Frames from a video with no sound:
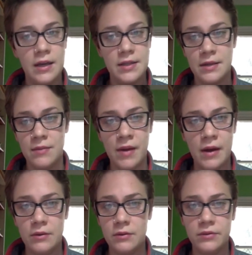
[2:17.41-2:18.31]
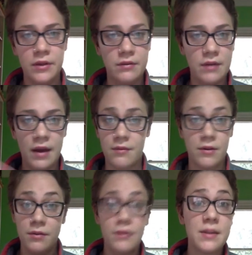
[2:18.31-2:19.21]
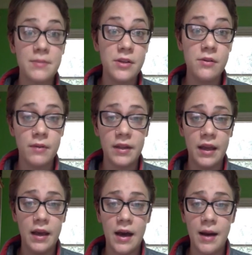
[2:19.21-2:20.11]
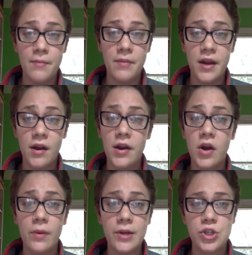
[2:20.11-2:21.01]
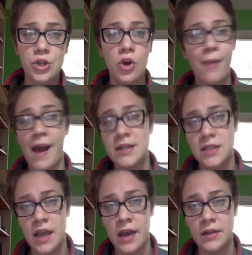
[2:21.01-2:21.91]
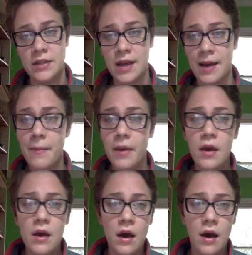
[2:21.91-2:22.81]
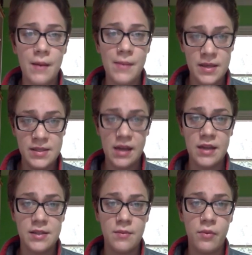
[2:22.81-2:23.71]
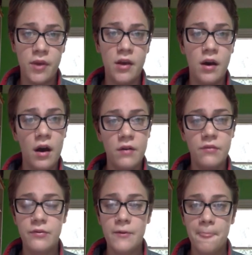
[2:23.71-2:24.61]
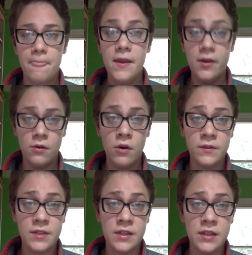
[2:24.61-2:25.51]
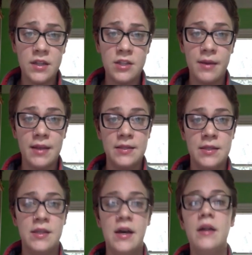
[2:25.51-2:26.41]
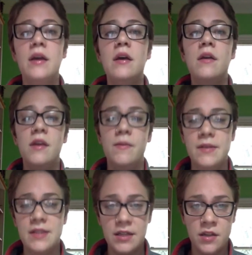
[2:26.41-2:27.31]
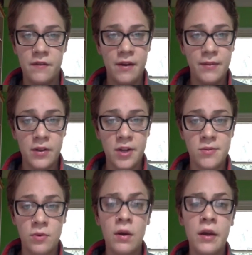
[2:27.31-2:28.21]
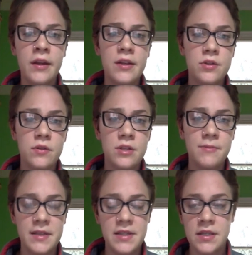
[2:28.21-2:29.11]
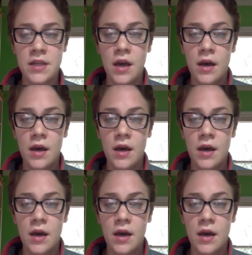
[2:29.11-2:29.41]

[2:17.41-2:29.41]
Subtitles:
Is it about, I don't know, it's up to you really. But it always should go back to the LDM because that is the point of hosting lead spaces, is that the EPs get to develop their leadership qualities through these spaces.